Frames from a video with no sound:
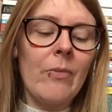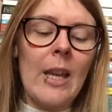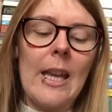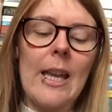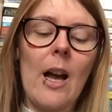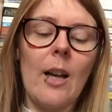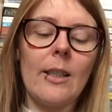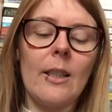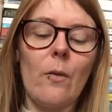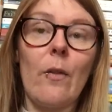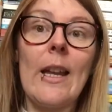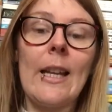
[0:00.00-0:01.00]
He asked,
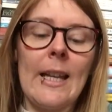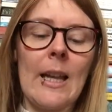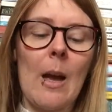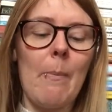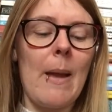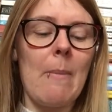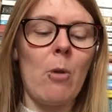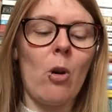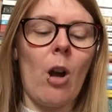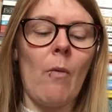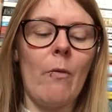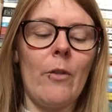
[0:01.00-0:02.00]
feeling a bit more
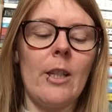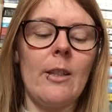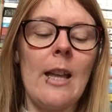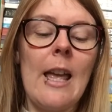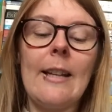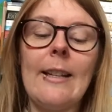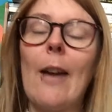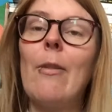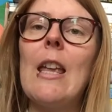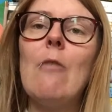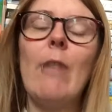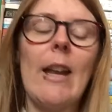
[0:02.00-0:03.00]
confident now
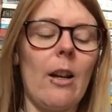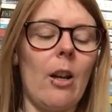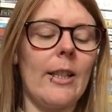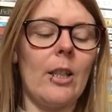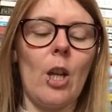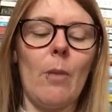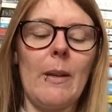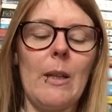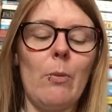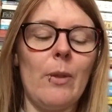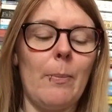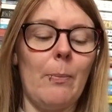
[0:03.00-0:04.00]
that he realised nobody
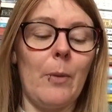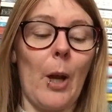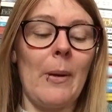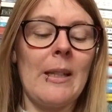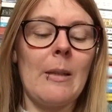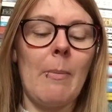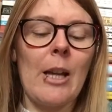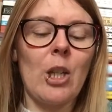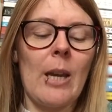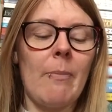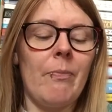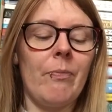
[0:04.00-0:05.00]
was going to bash
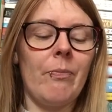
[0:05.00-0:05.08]
him.